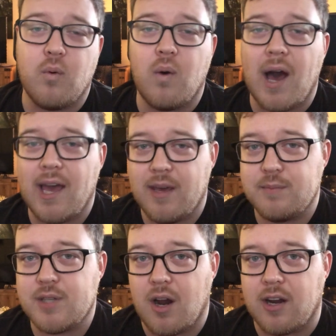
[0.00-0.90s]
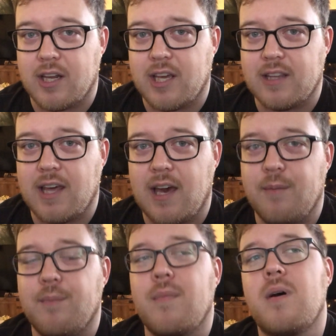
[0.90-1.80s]
why I'm targeting
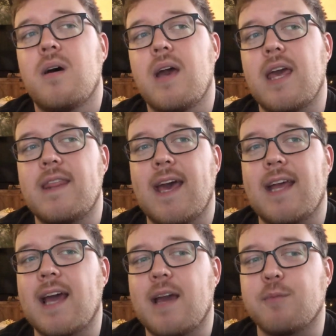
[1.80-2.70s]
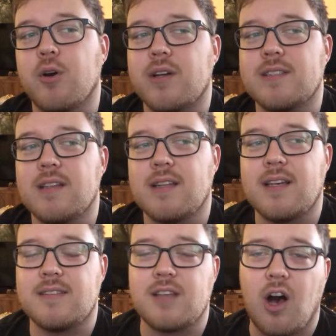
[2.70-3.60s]
them, and then I'm going to
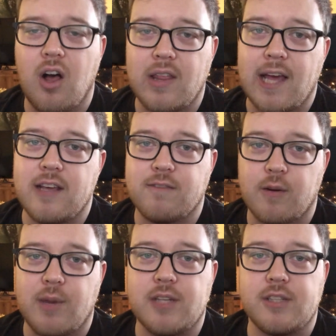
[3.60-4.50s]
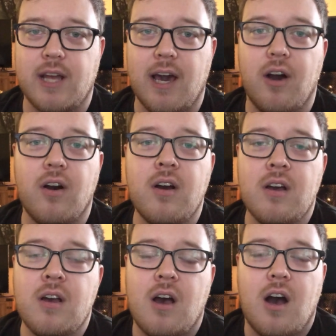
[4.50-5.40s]
list all that information out
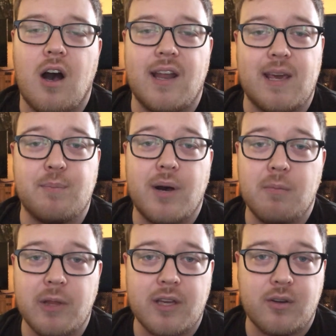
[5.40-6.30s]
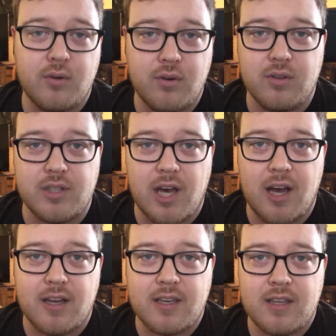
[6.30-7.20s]
on a public Google
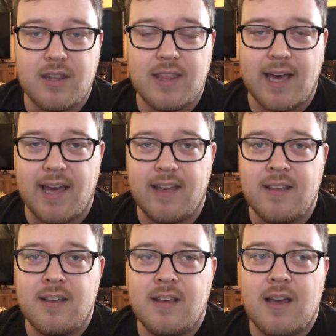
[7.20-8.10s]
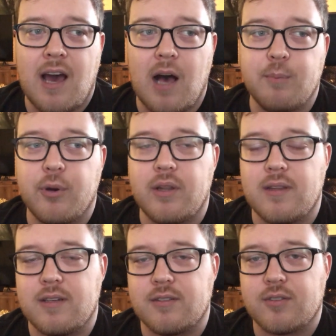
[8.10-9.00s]
Doc that I'll put in
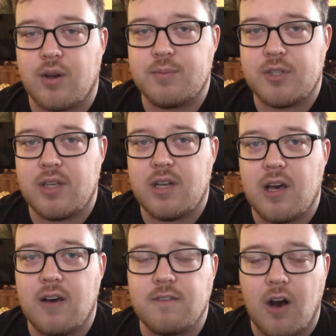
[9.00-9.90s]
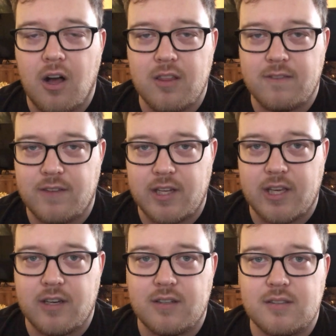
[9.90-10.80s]
the description of all the
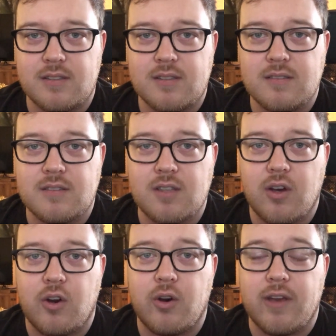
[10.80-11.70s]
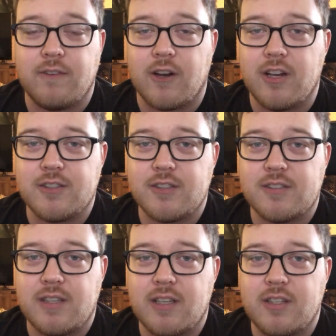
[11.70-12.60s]
videos. So if you're
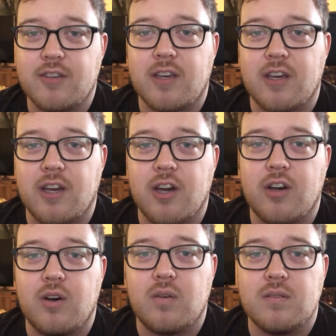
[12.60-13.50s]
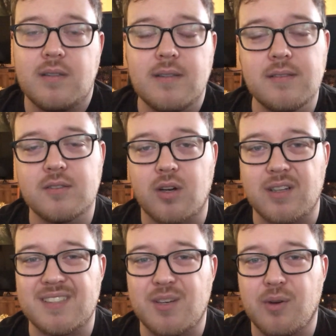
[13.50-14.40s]
interested, you can go sort
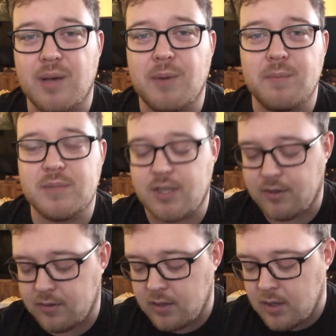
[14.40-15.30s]
of see what I'm up to.